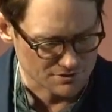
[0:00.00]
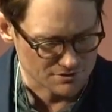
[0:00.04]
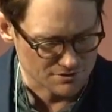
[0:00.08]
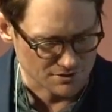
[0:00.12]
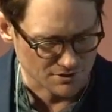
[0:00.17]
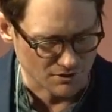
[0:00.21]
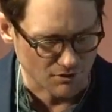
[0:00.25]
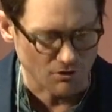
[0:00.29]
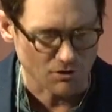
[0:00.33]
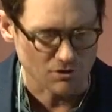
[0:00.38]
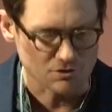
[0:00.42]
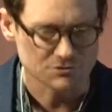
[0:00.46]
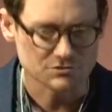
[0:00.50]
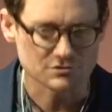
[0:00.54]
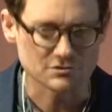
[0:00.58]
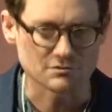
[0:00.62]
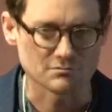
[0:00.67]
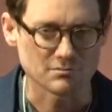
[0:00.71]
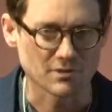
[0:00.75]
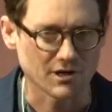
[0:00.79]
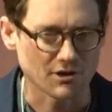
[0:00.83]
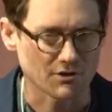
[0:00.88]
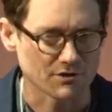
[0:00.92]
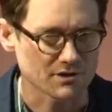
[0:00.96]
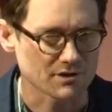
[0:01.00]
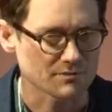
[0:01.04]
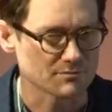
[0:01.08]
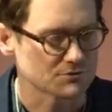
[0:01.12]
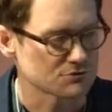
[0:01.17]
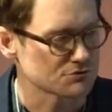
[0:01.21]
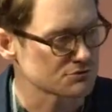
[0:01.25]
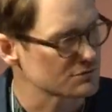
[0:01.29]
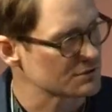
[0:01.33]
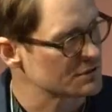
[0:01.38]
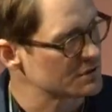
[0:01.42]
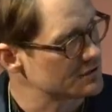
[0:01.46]
to alter
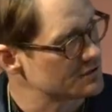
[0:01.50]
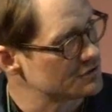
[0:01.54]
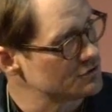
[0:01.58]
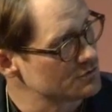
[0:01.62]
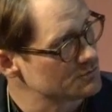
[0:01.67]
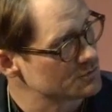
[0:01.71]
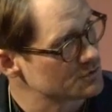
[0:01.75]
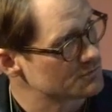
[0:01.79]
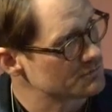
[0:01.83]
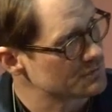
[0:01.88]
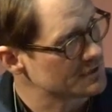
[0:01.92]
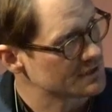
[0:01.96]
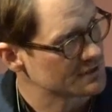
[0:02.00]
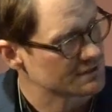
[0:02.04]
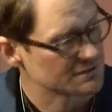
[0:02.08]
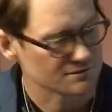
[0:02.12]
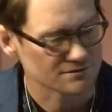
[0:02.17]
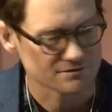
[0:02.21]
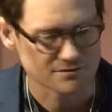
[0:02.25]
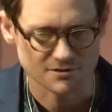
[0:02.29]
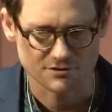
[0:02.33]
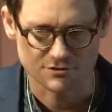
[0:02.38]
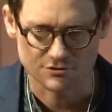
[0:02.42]
biochemistry in human beings.